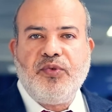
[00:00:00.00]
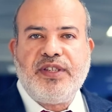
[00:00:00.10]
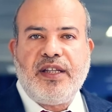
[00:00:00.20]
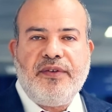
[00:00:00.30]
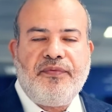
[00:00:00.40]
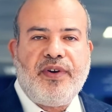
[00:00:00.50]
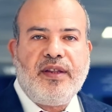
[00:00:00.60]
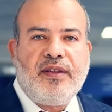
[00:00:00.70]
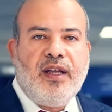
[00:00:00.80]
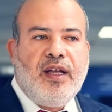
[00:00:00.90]
with the
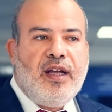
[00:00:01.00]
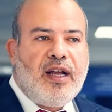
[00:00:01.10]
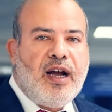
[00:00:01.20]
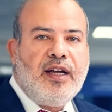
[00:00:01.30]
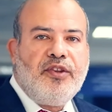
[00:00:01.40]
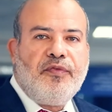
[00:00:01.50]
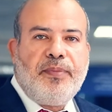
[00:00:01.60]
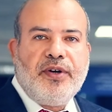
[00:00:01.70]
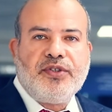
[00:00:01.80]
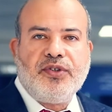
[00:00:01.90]
different kind
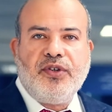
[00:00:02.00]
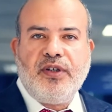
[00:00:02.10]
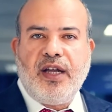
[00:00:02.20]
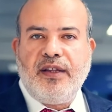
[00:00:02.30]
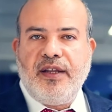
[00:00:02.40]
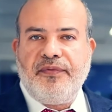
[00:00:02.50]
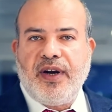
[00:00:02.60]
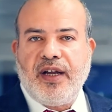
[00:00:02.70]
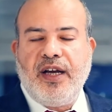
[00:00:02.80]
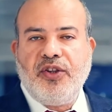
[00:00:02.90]
of person and
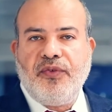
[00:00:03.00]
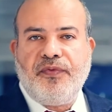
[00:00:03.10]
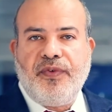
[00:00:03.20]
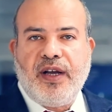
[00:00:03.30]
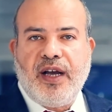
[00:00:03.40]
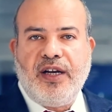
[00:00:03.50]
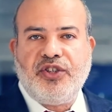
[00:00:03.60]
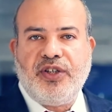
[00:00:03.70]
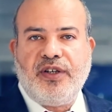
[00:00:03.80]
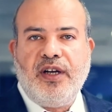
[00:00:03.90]
different kind of
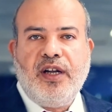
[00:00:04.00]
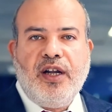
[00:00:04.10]
culture,